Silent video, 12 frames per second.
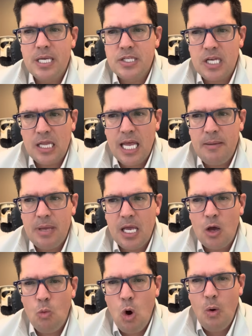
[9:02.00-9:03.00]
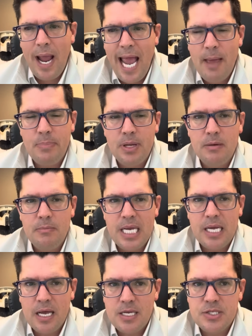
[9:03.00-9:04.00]
is claiming it won't happen
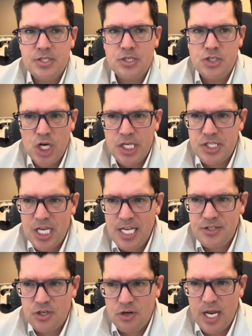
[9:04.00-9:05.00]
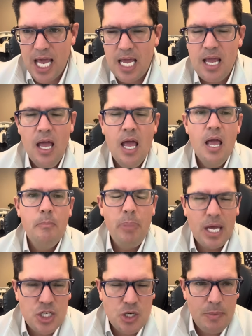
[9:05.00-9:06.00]
because just yesterday,
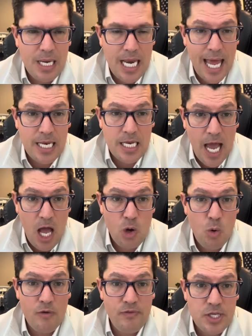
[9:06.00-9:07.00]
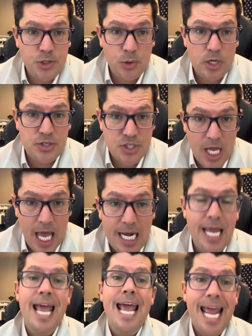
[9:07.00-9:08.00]
Benjamin Netanyahu of Israel
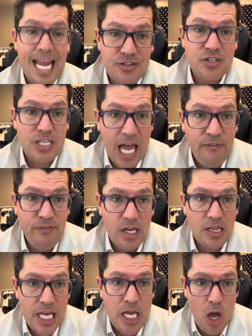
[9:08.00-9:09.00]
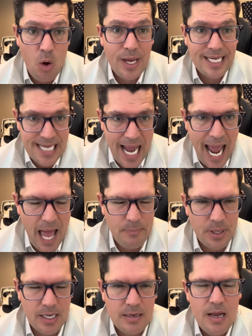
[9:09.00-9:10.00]
said, it's definitely going to
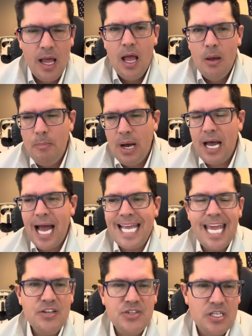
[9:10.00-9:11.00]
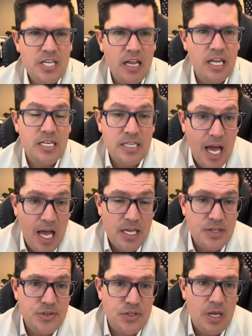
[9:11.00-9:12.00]
happen. But I guess until it
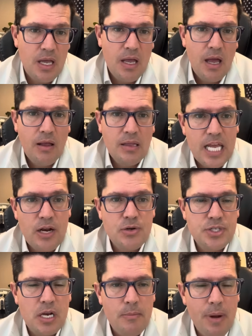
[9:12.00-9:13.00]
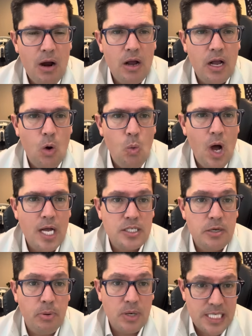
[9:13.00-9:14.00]
does, leaders in America want
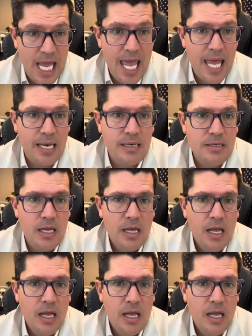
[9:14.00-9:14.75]
to pretend